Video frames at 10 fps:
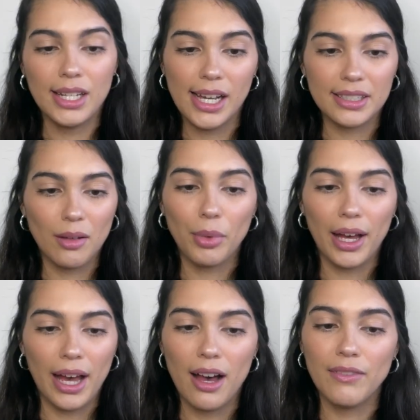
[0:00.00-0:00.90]
Next up, I
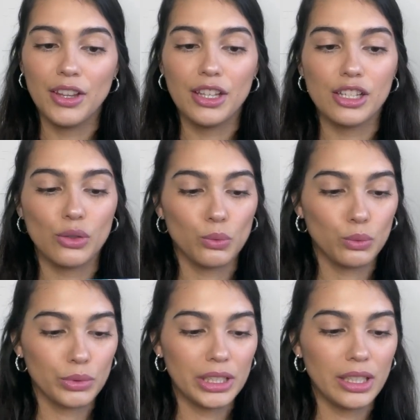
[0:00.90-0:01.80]
have this
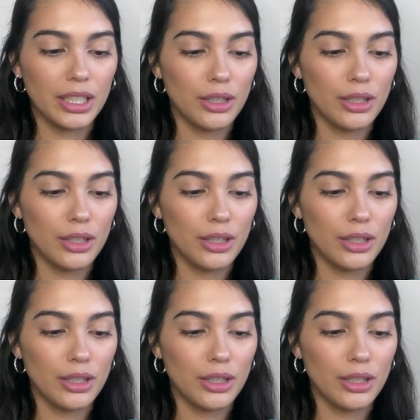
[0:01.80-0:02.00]
really,